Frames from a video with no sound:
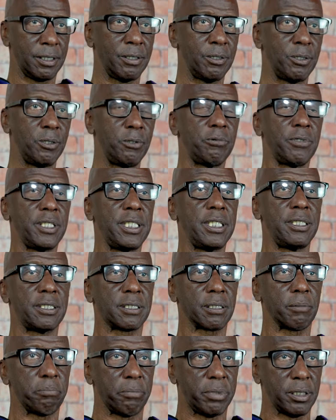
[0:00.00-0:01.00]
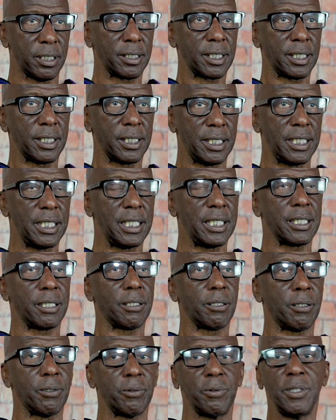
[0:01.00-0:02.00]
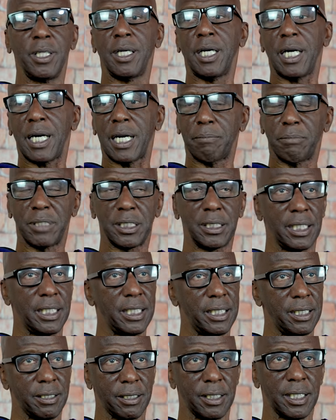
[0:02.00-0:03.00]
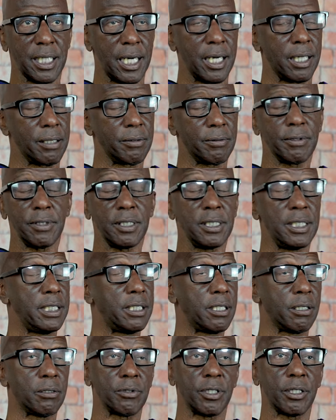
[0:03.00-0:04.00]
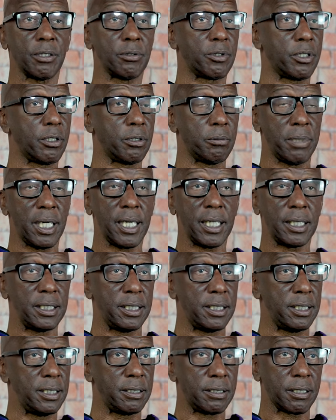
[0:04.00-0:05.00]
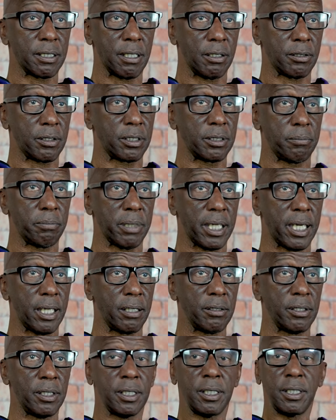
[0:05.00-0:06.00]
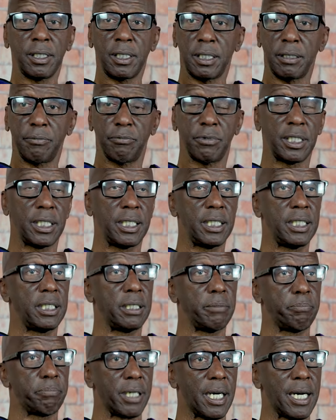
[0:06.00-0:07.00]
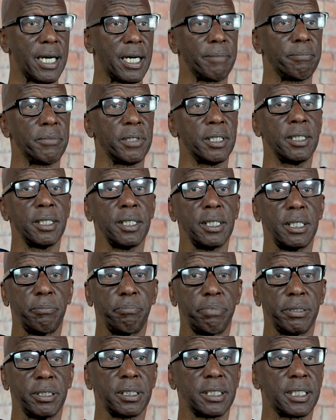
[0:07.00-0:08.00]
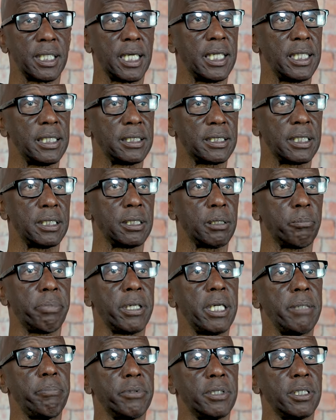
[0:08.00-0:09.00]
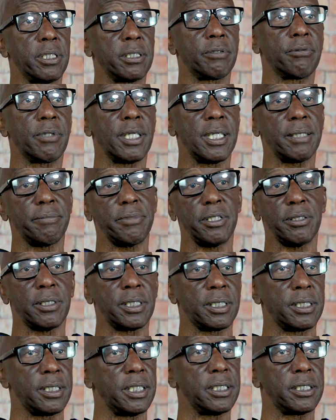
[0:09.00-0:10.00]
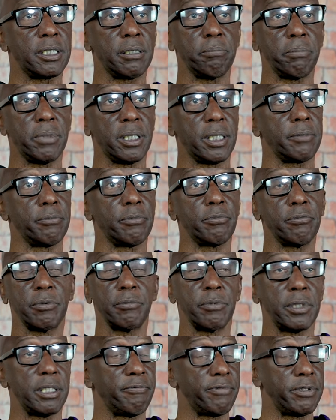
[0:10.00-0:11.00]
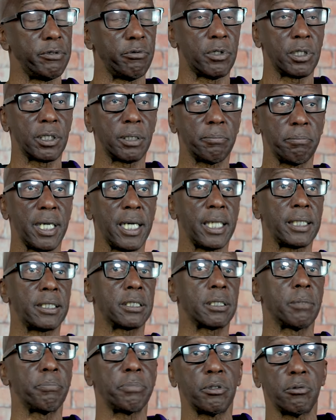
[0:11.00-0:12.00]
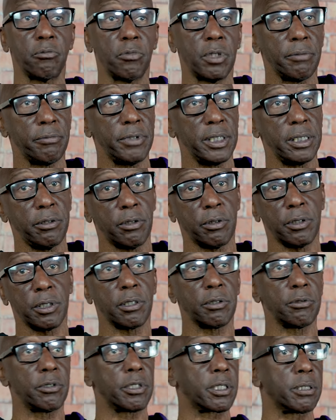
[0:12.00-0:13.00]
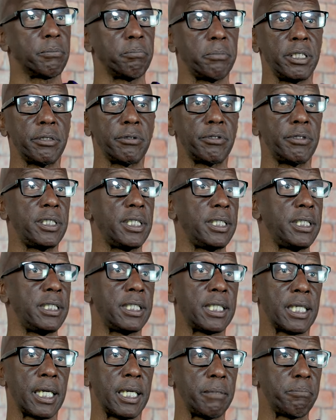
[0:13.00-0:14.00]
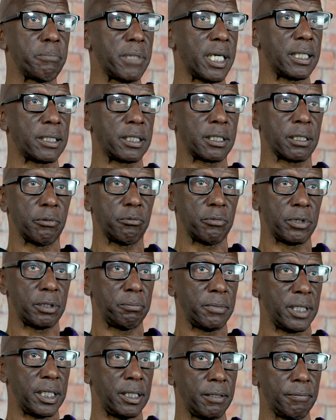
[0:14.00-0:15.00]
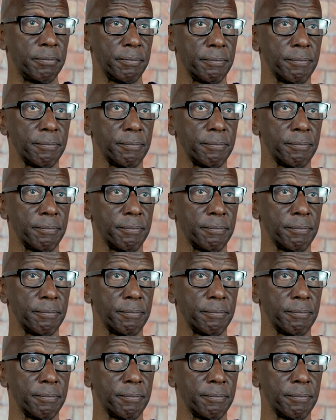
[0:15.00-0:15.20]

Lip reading: Who reads a book and then go, I'm a leader now? He don't know nobody he's talking about. He read, he pop, he put things in the paper to grab your attention, but if you want to match up on what we're doing on the community, he can't match up with me.